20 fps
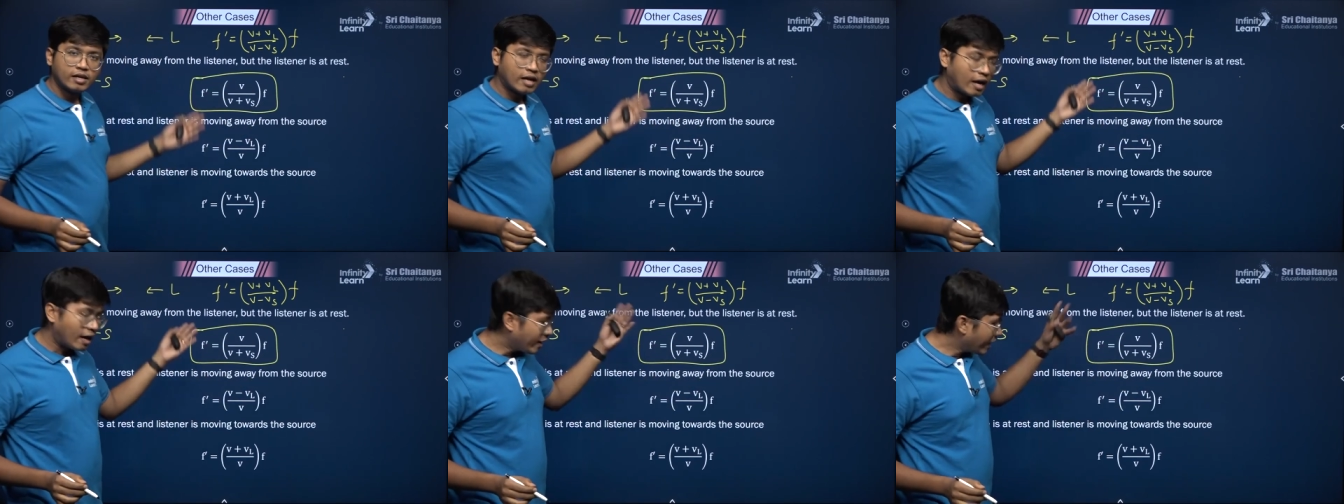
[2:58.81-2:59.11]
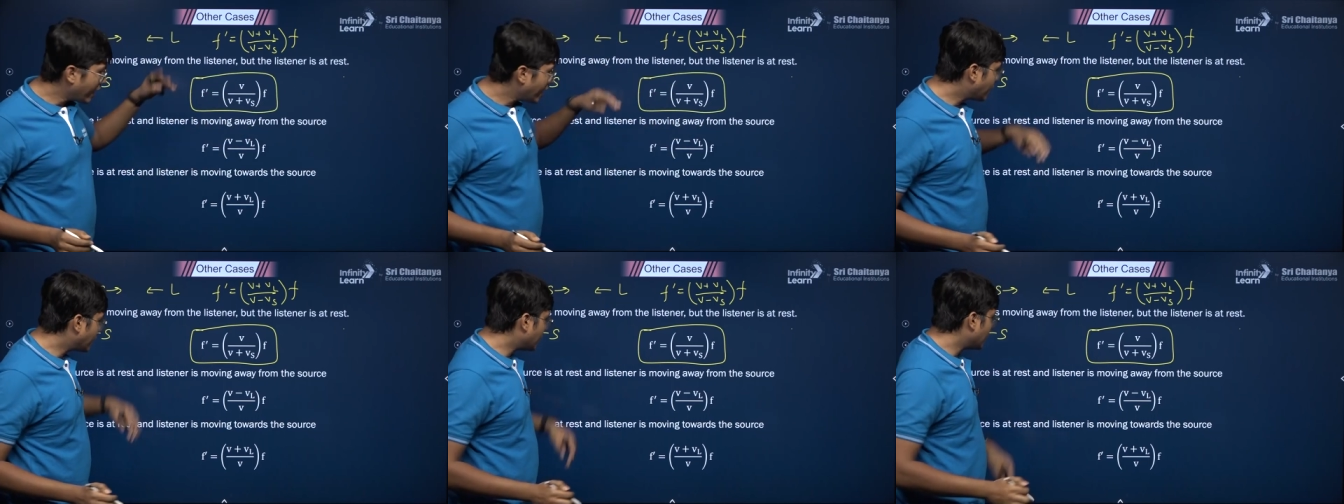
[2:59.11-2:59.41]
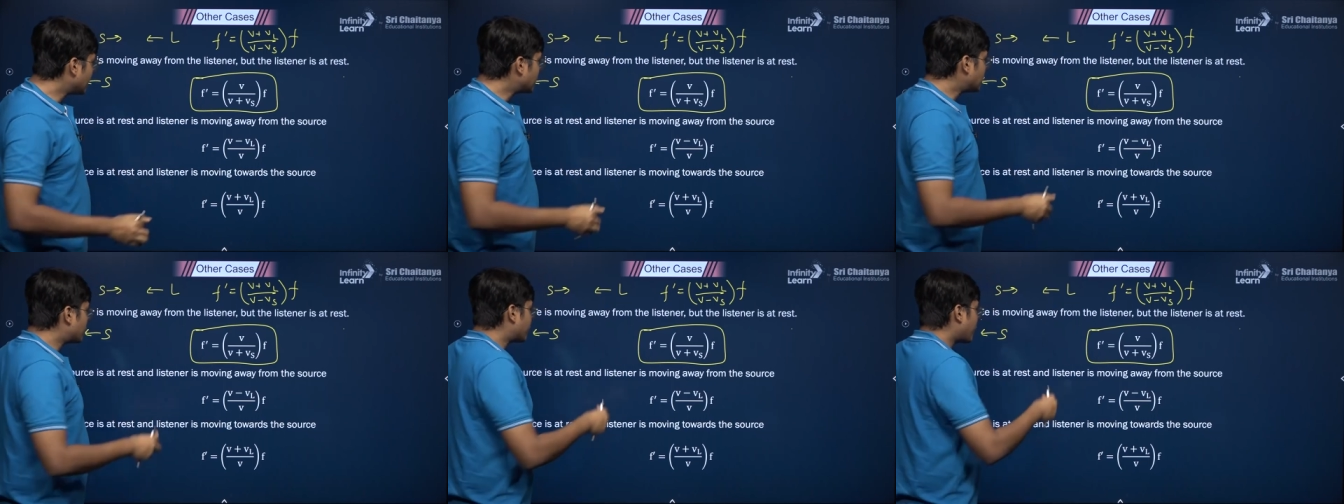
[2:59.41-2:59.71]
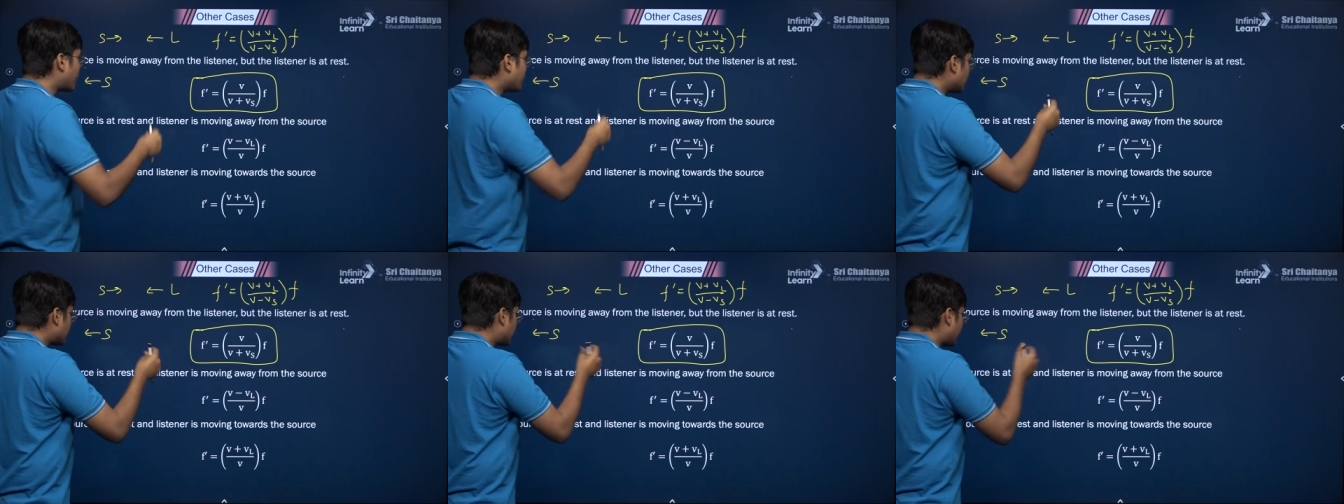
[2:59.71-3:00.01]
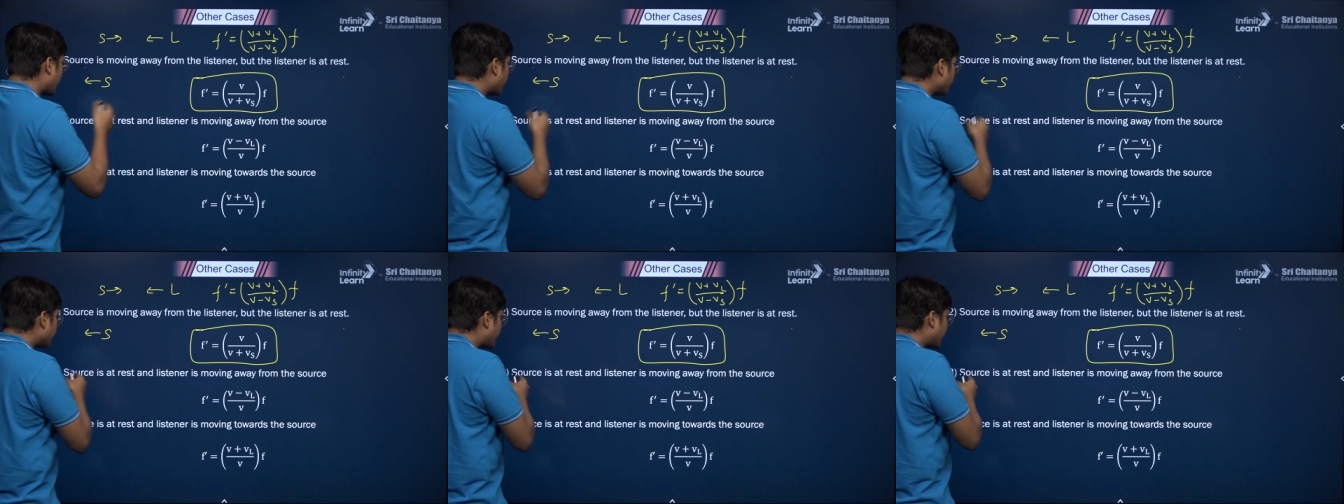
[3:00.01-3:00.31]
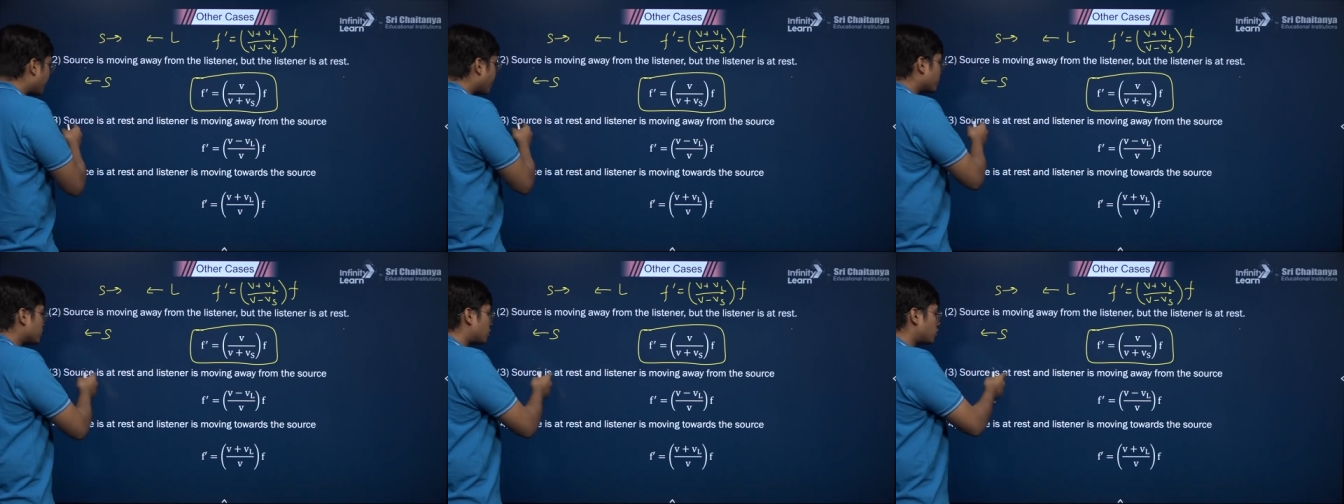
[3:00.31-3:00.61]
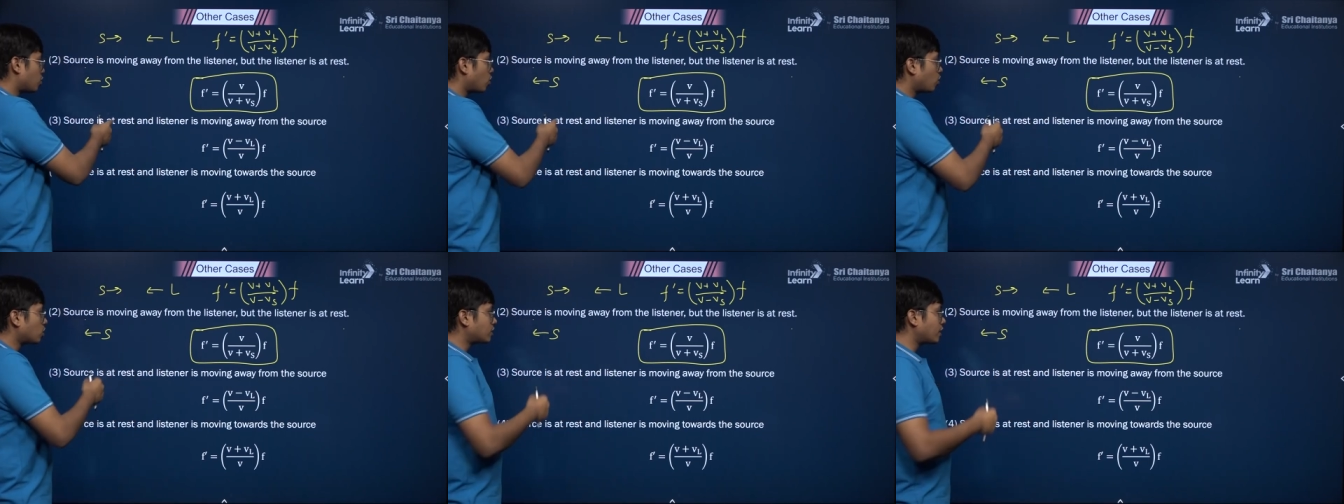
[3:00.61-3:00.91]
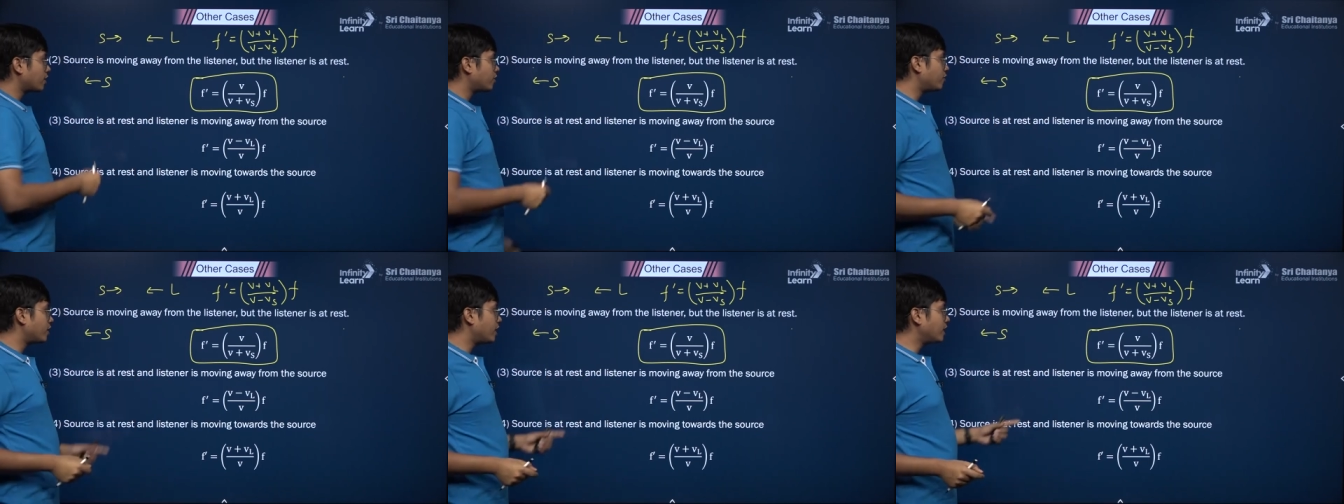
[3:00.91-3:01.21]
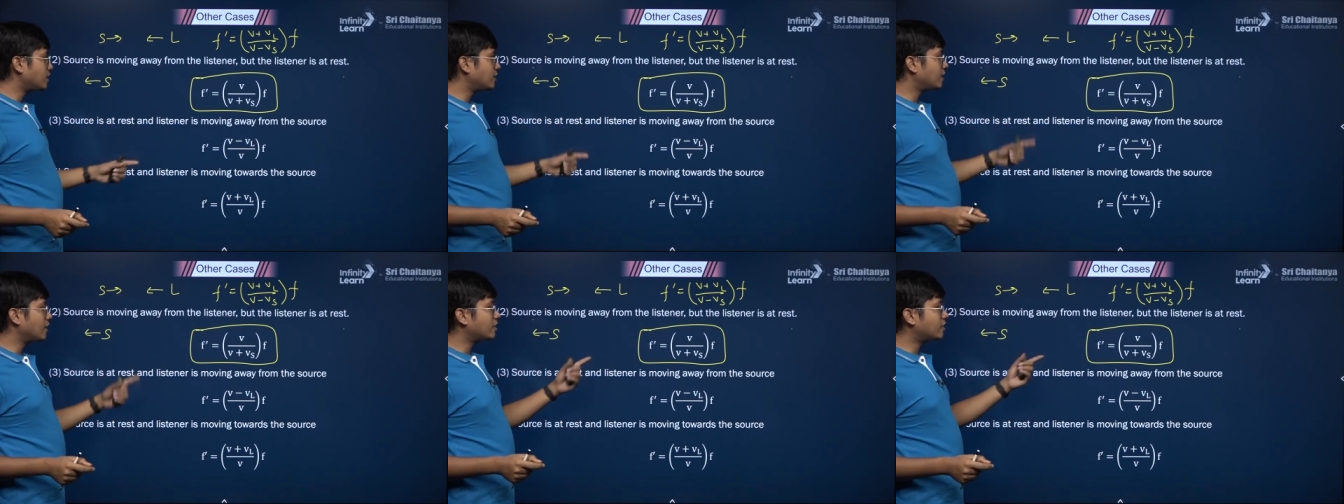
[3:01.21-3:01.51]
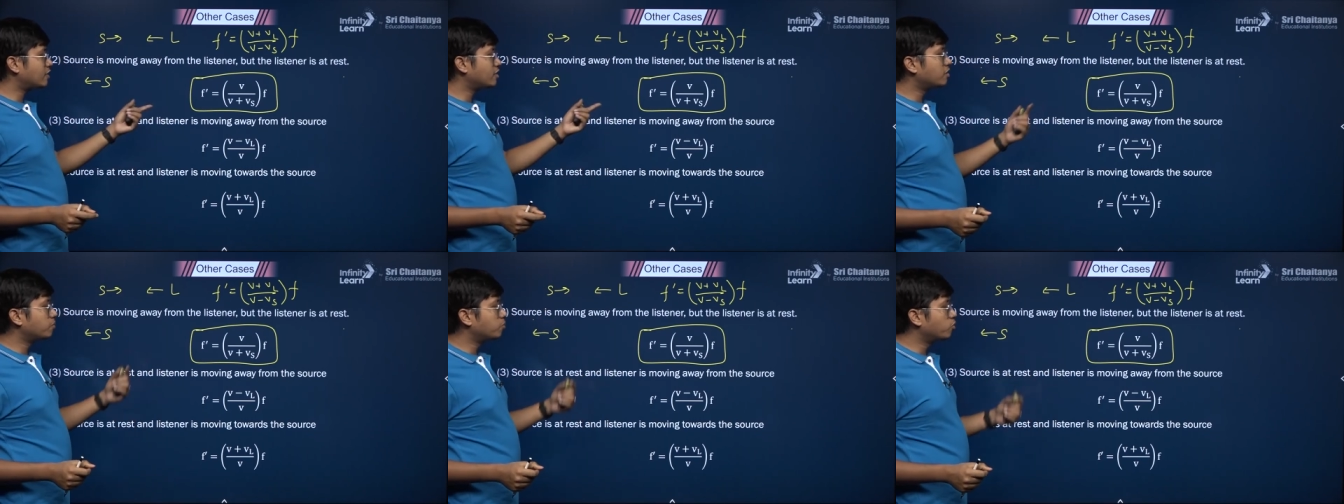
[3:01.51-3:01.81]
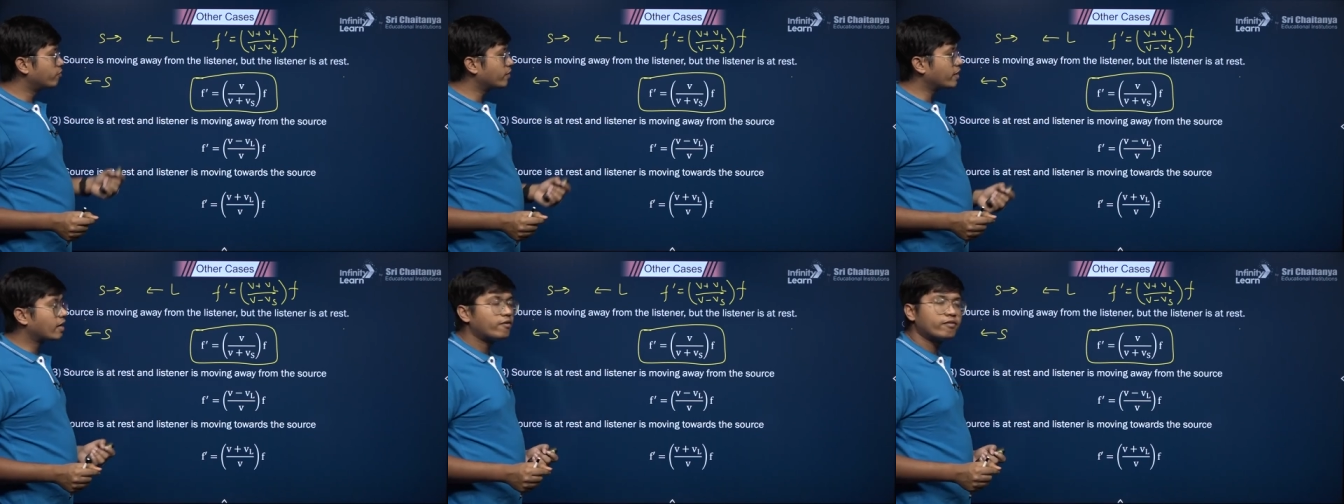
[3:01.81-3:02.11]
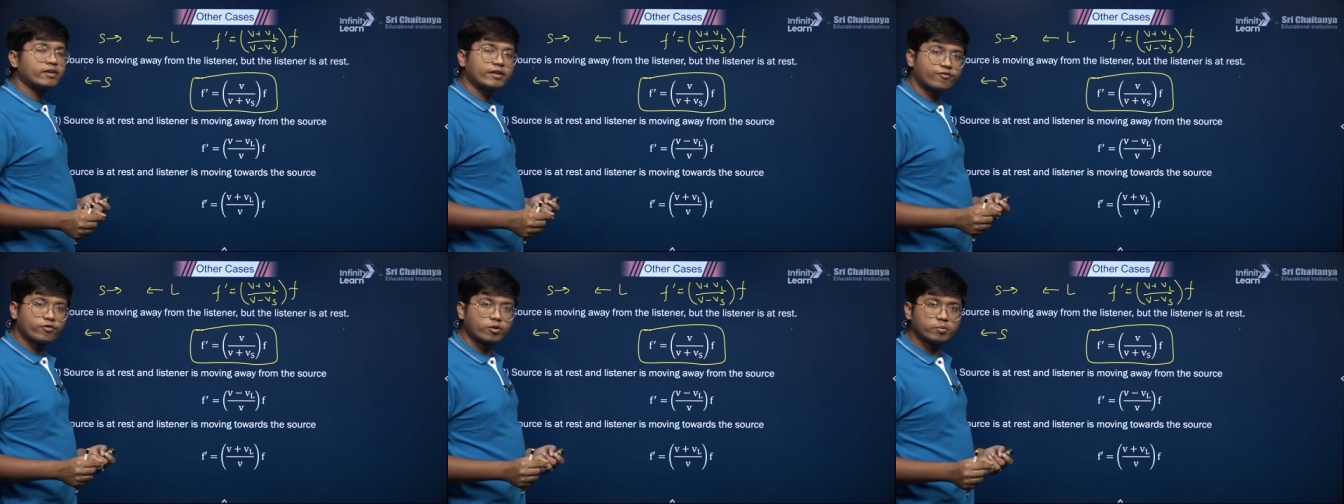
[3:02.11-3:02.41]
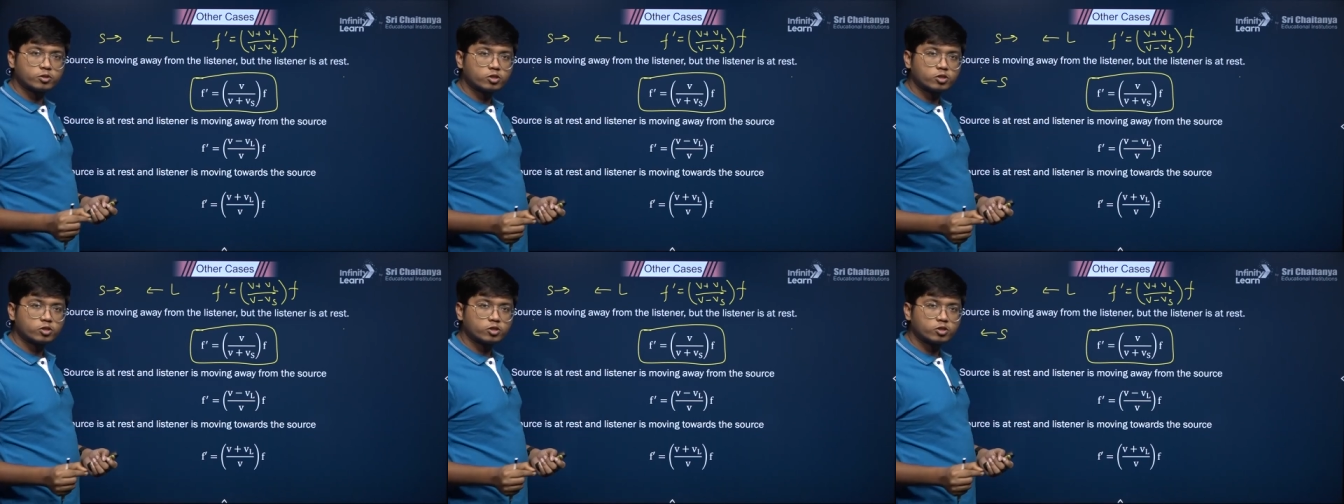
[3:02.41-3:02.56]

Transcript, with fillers: Again, let's try the same thing with source at rest, listener moving away from